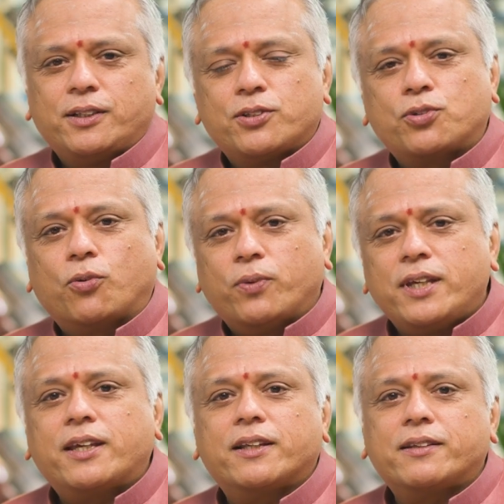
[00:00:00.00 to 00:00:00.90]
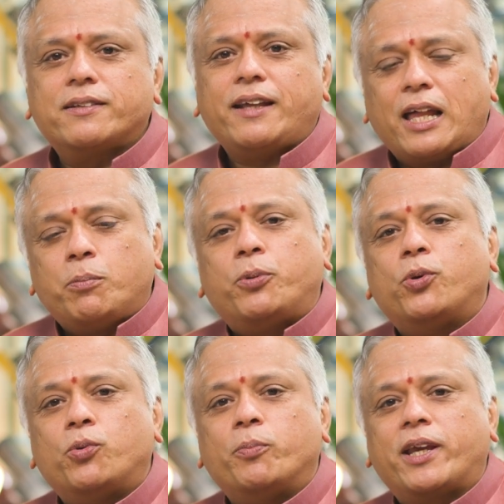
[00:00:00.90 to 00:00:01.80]
so we can help
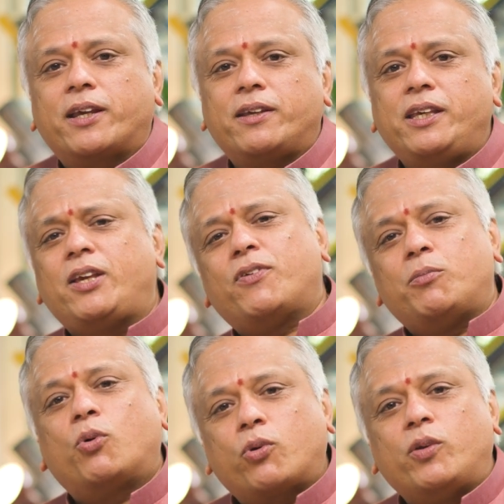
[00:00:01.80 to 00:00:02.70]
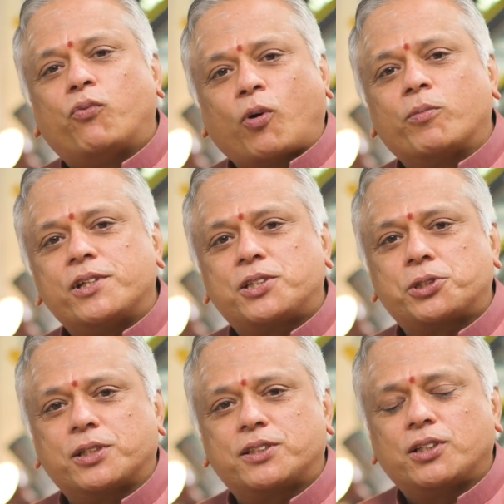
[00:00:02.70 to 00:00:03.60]
you make even more informed
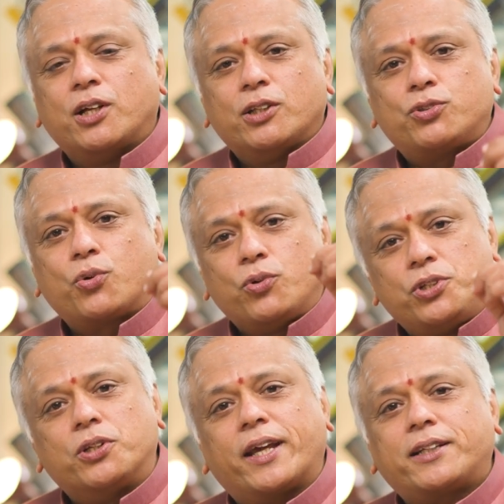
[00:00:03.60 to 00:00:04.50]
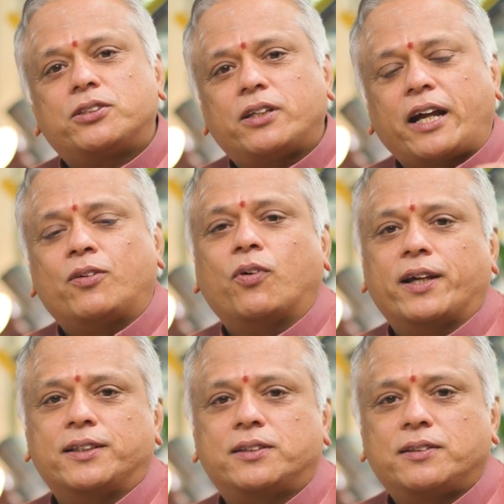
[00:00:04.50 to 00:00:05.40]
decisions through direct
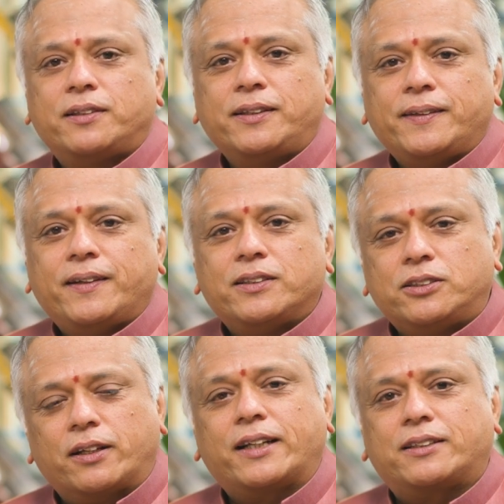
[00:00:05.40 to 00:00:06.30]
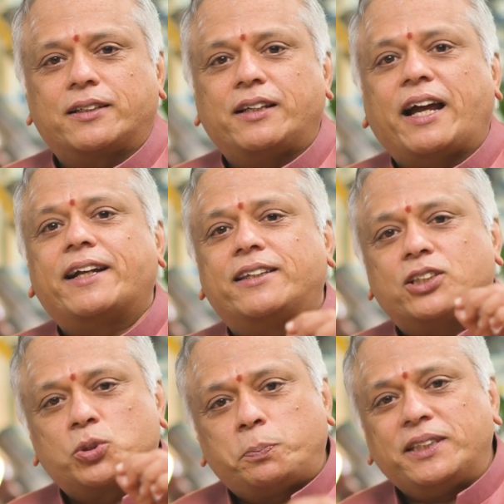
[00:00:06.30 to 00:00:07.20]
advice directed at the
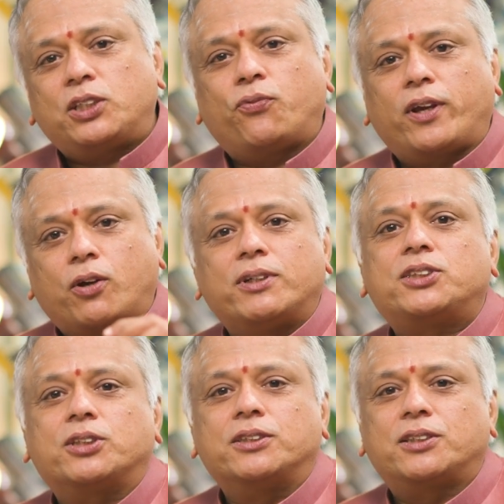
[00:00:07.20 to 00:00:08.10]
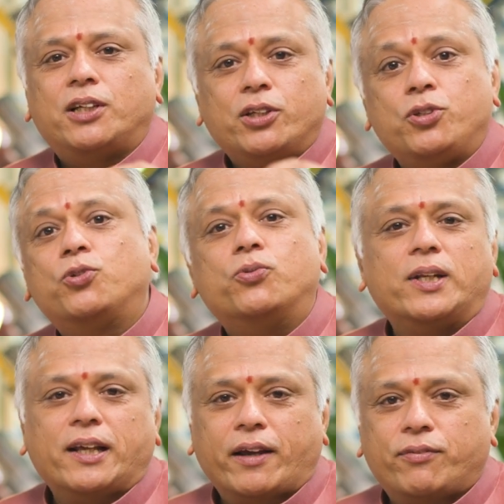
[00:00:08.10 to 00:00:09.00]
specific questions you
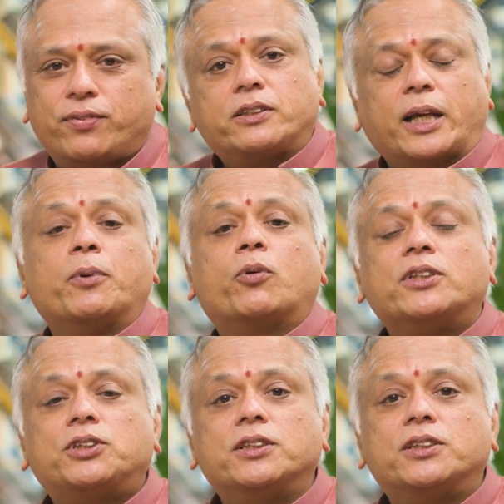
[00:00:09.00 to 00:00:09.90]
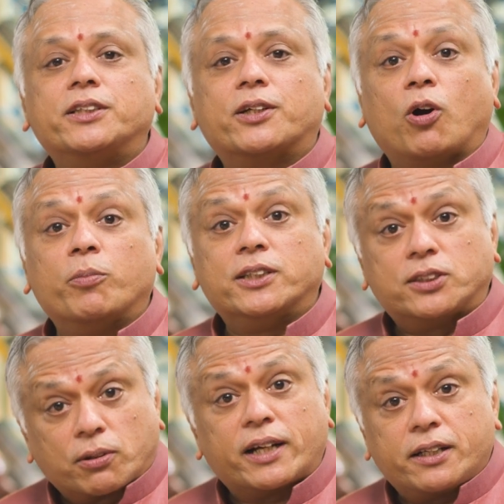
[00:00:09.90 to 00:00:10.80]
will have. Type your questions in the
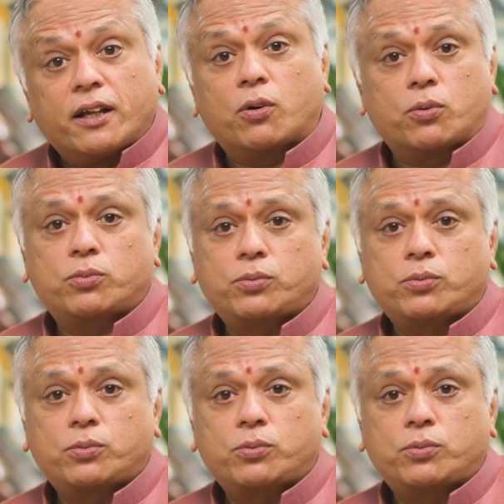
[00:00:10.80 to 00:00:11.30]
comments right now